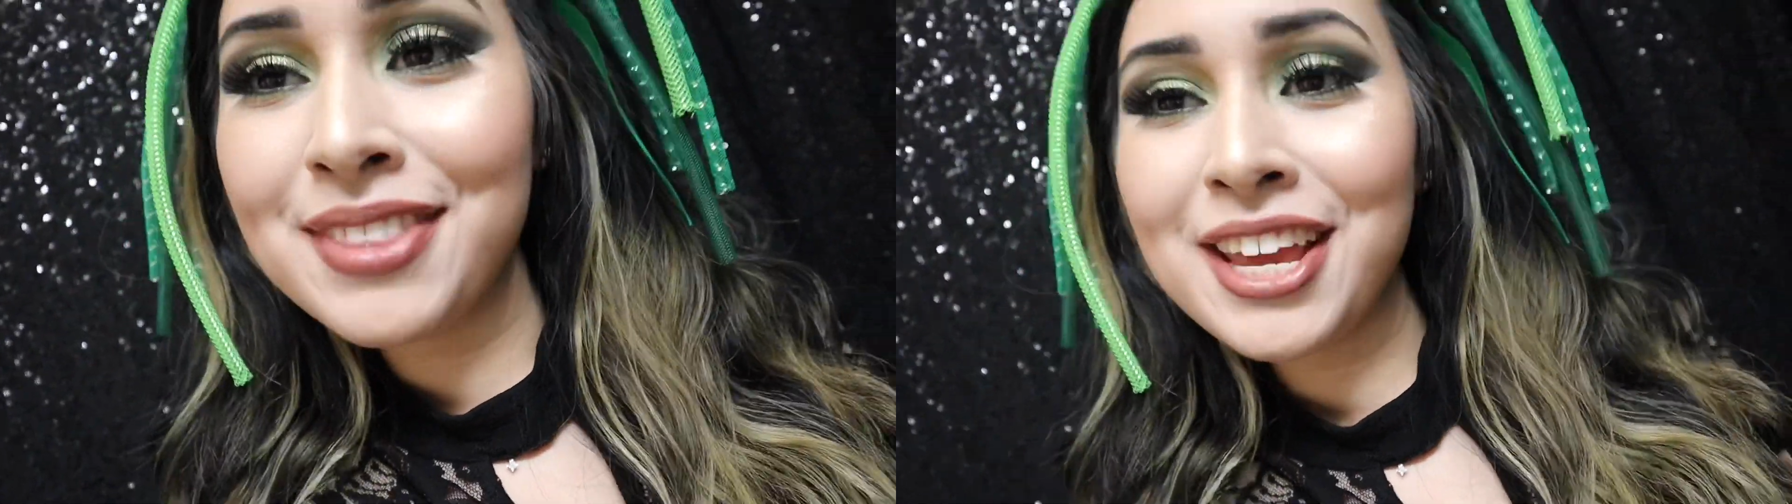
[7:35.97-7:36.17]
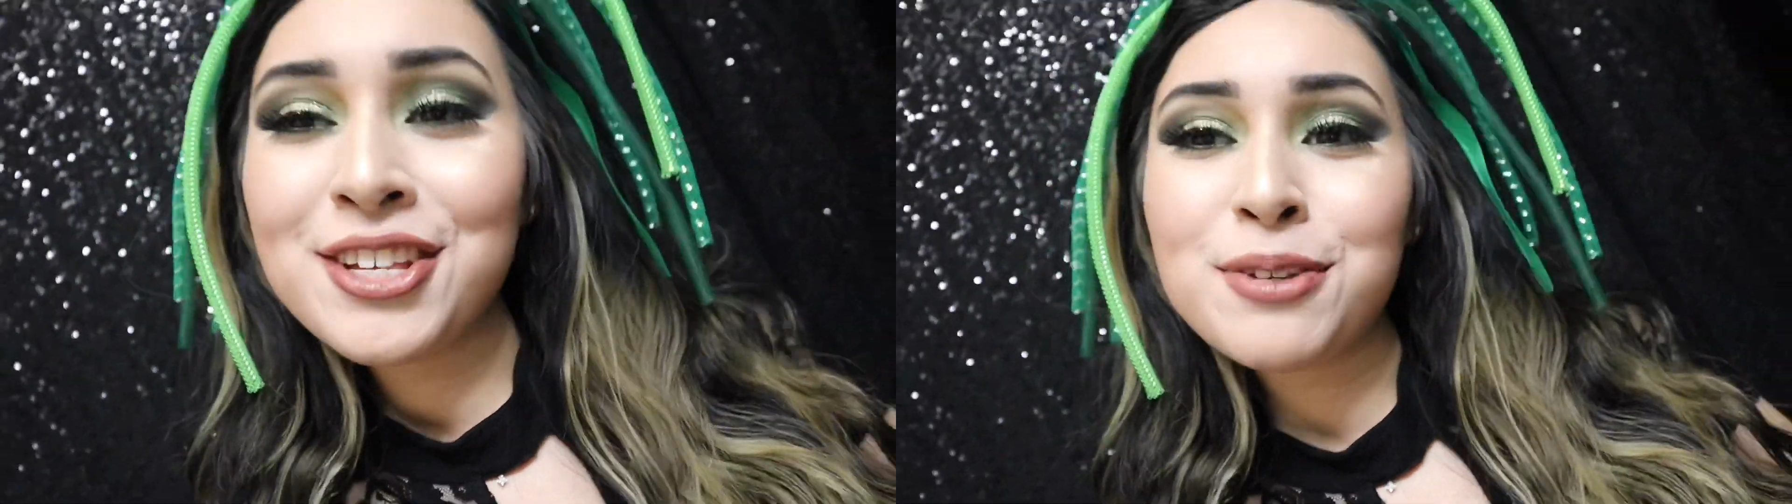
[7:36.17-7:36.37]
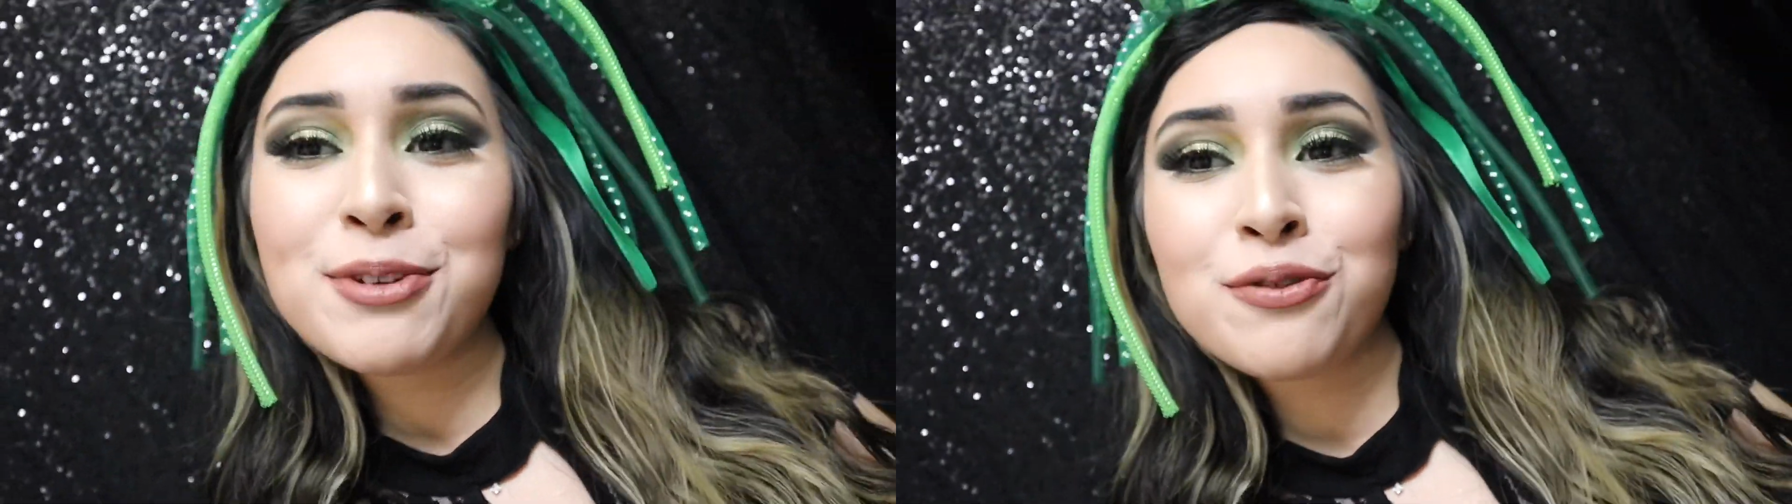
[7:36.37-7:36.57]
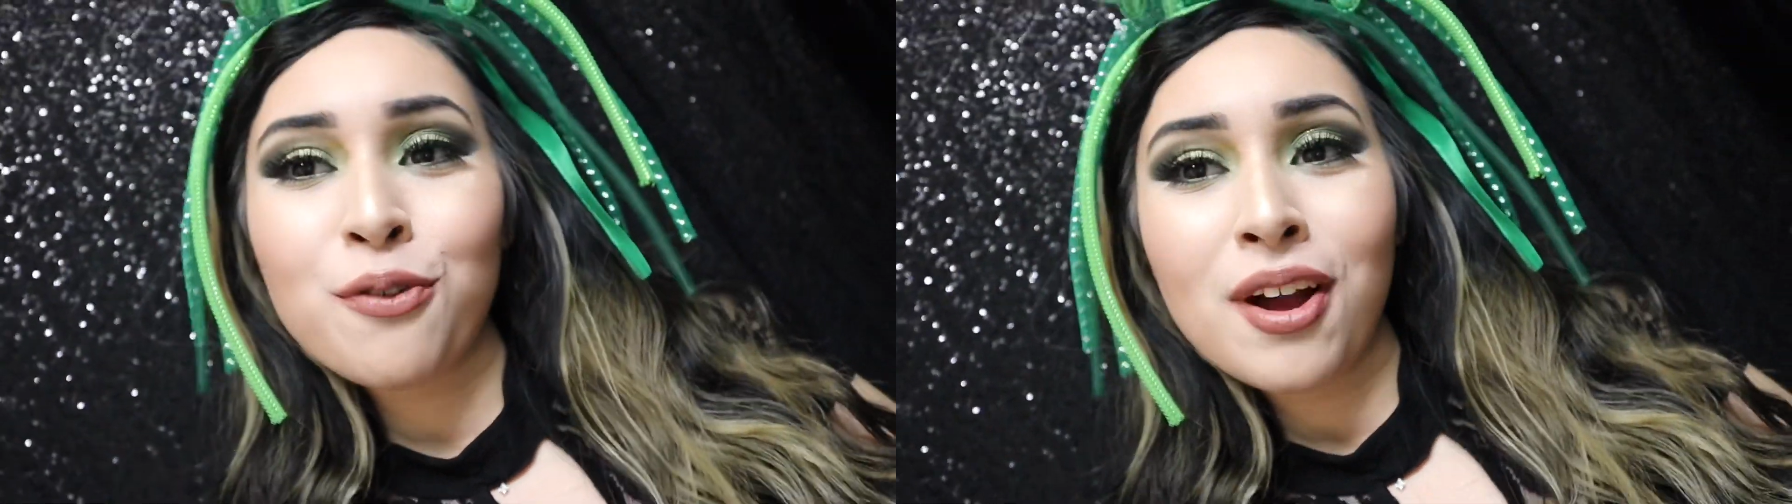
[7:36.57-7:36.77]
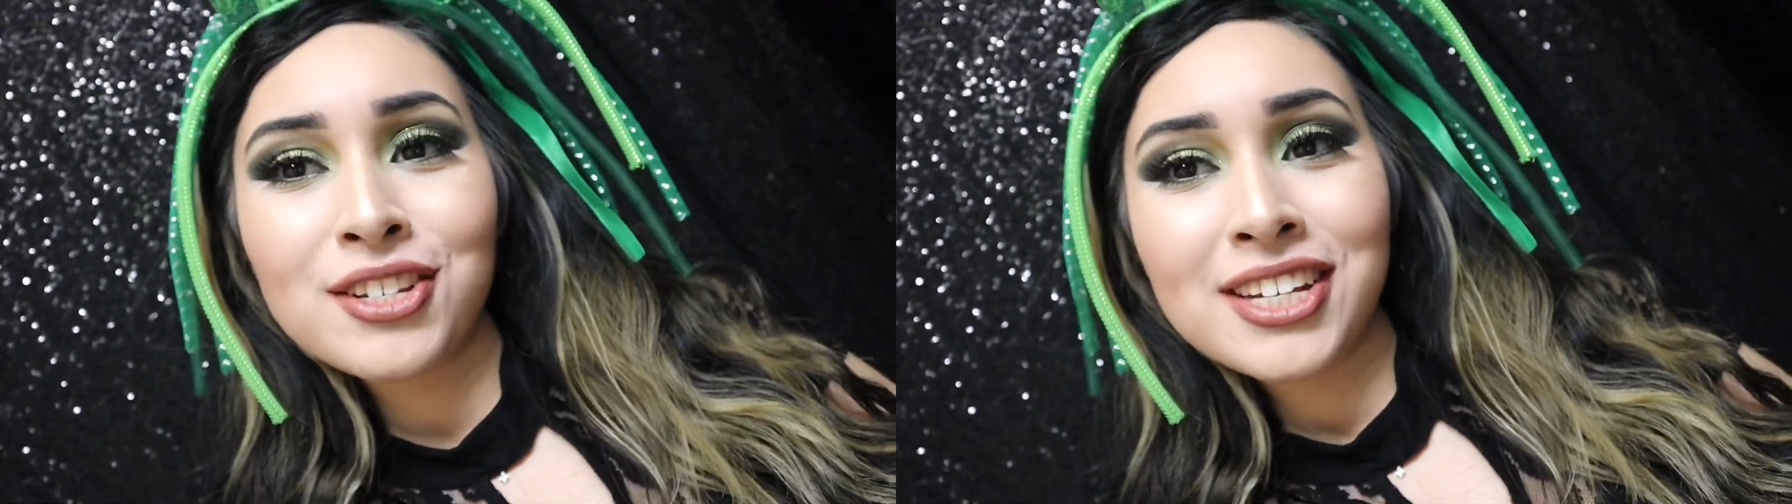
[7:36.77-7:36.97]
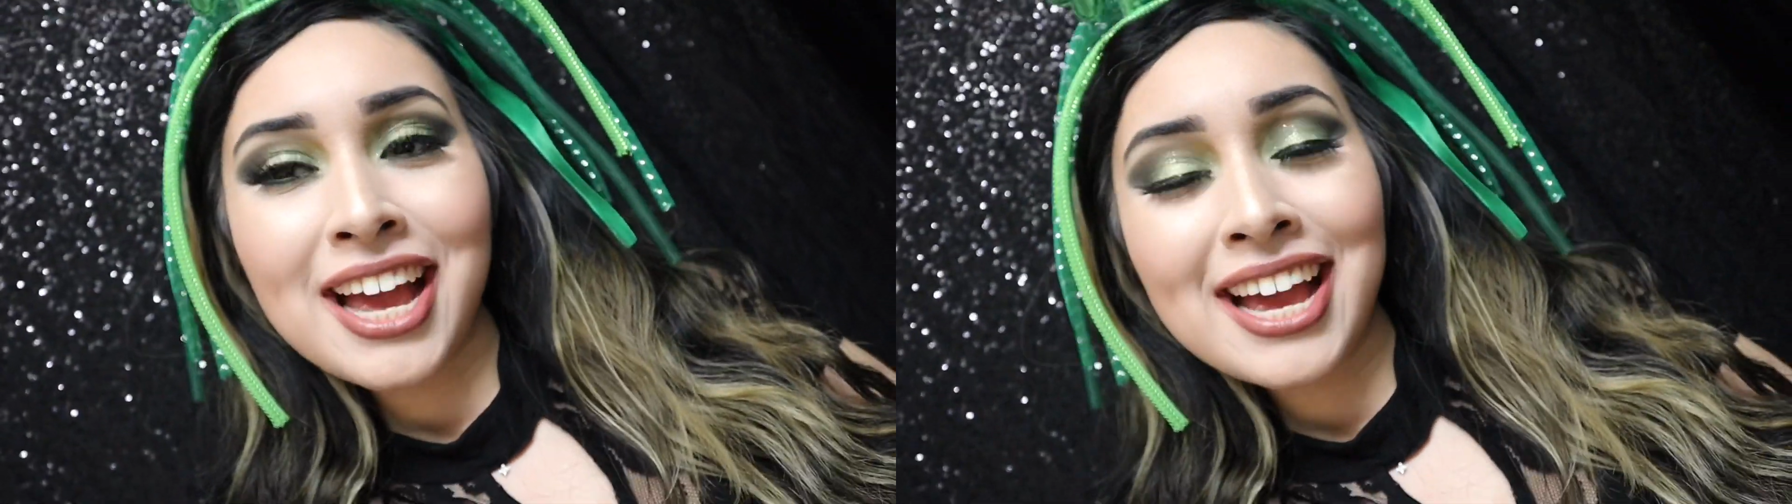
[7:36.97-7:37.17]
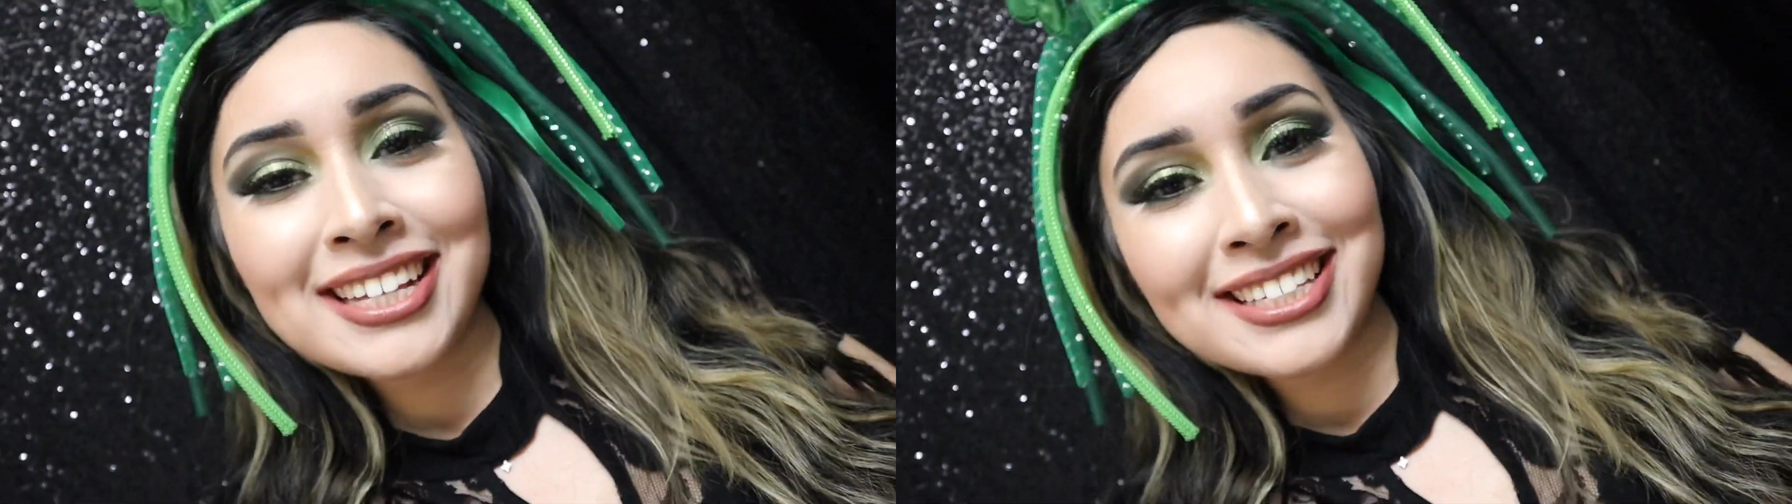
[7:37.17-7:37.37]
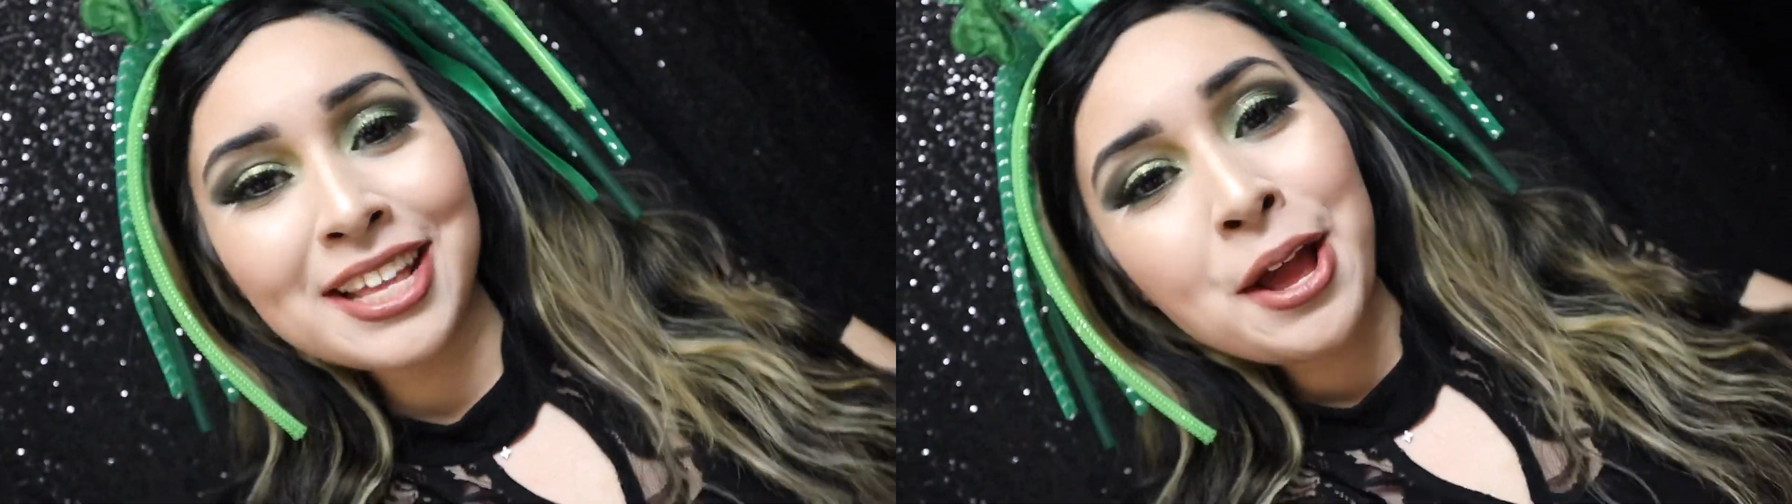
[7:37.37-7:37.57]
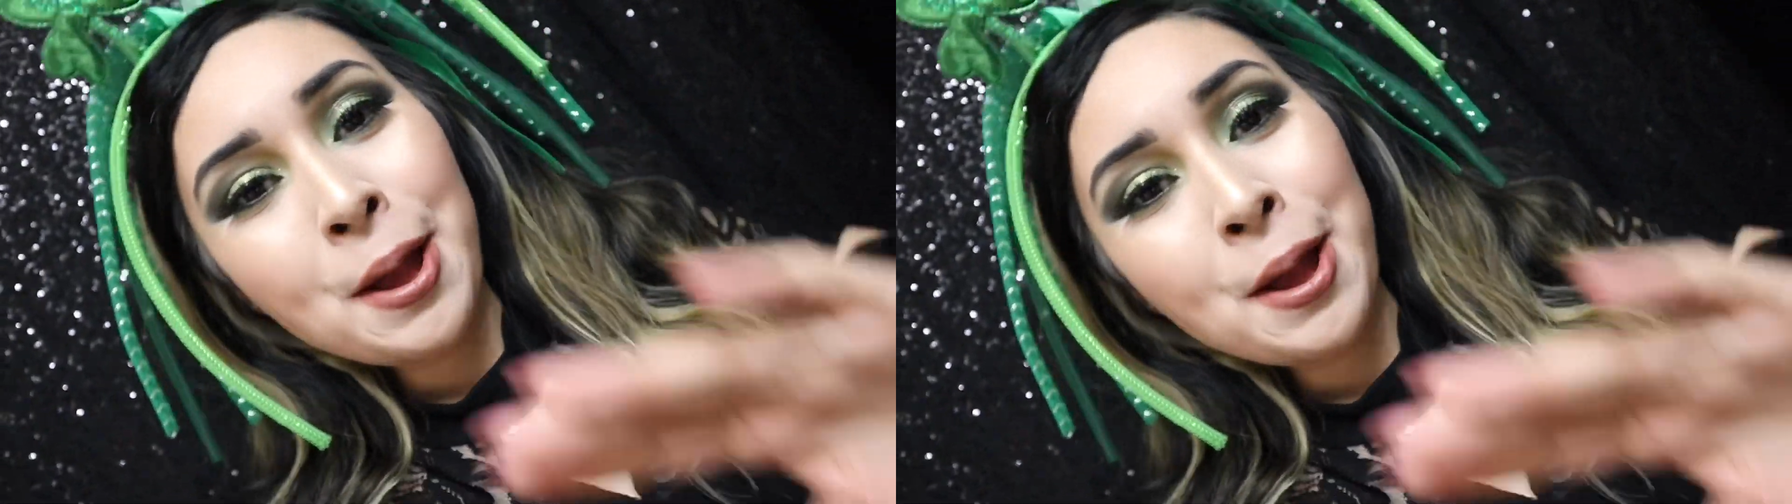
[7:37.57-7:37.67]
thank you so much for watching, guys.